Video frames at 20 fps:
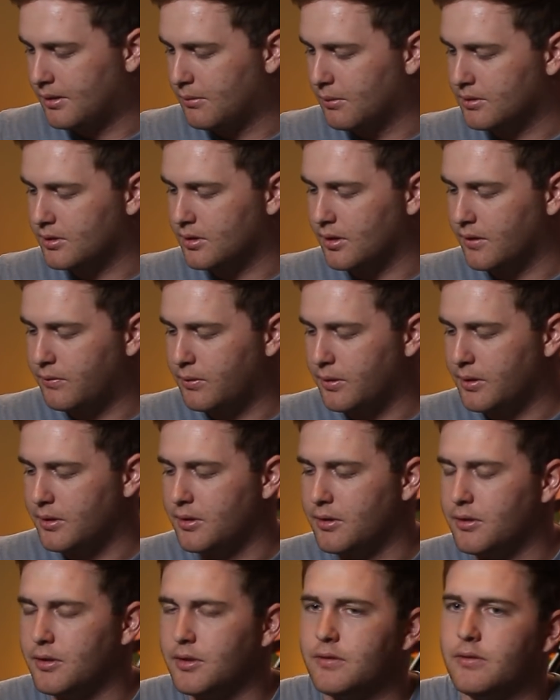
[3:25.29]
What software
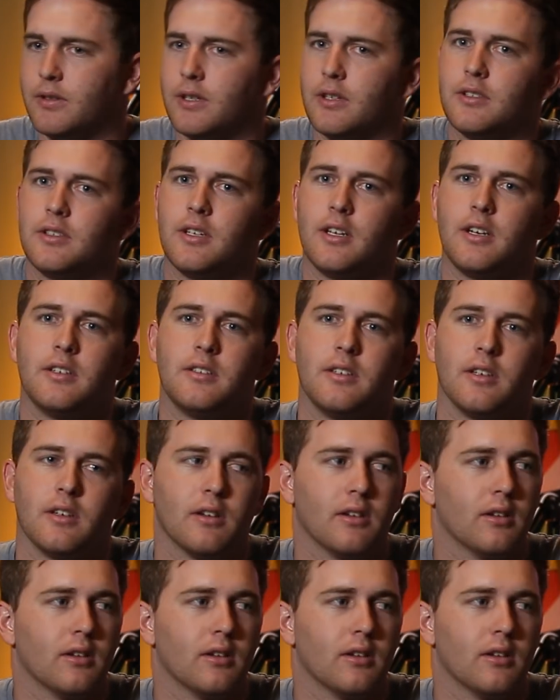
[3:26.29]
do you use for this editing?